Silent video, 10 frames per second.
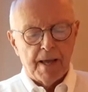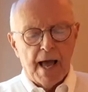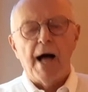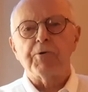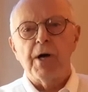
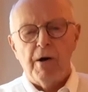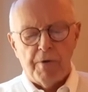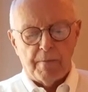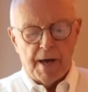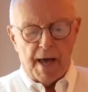I'll tell
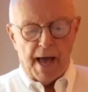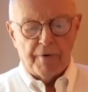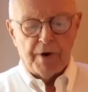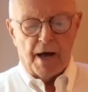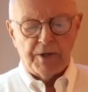them how
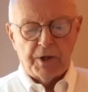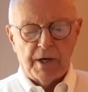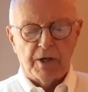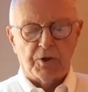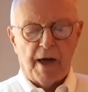nice it
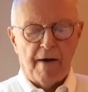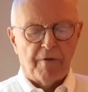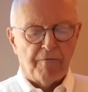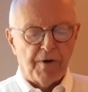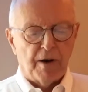is to have
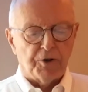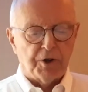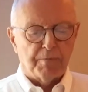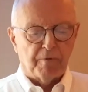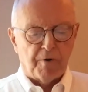the
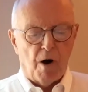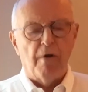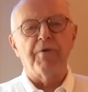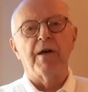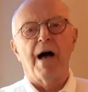fellowship of
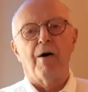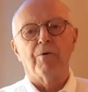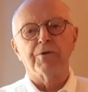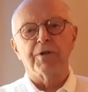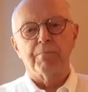coffee
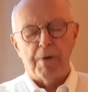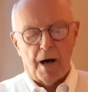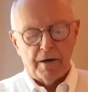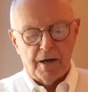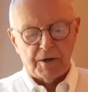hours and
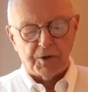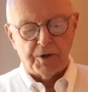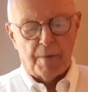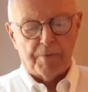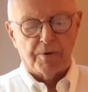potluck
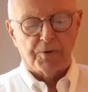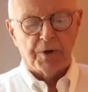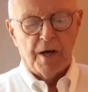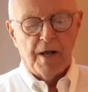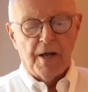suppers,
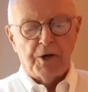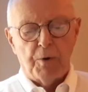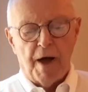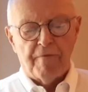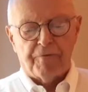to
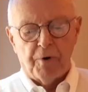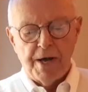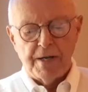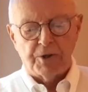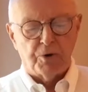have
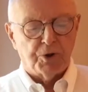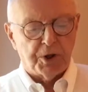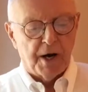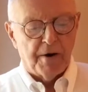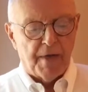friends who
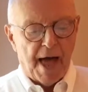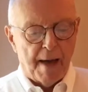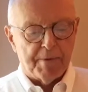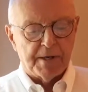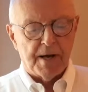share the
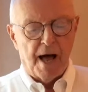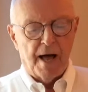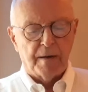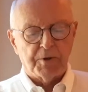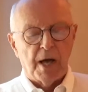happy
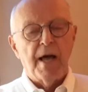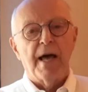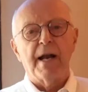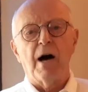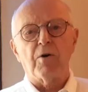times,
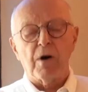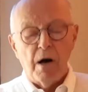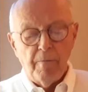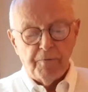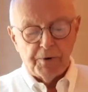and how
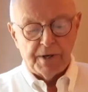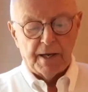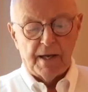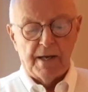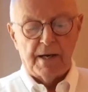
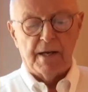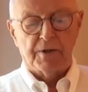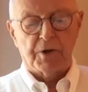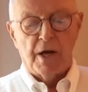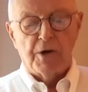comforting it
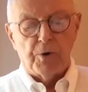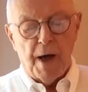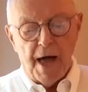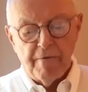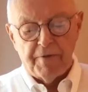is to
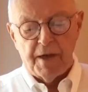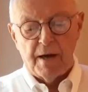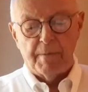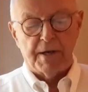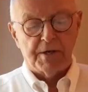have
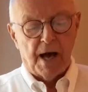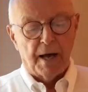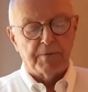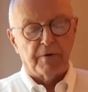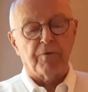them in
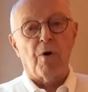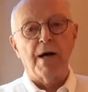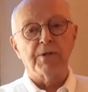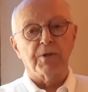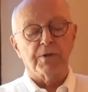times of
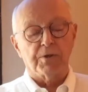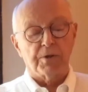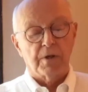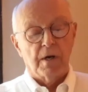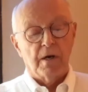
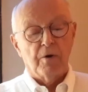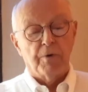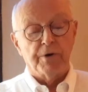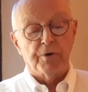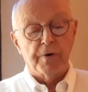crisis
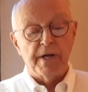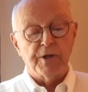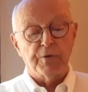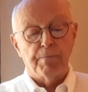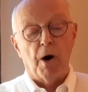when your
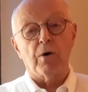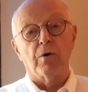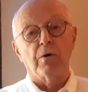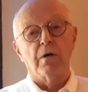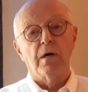knees
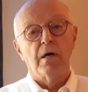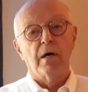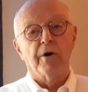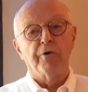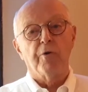buckle
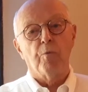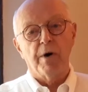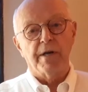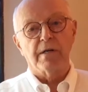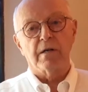under the
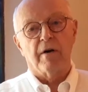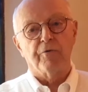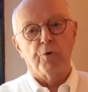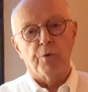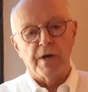weight
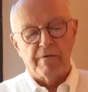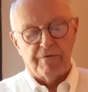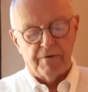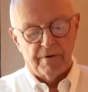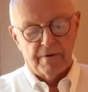of grief.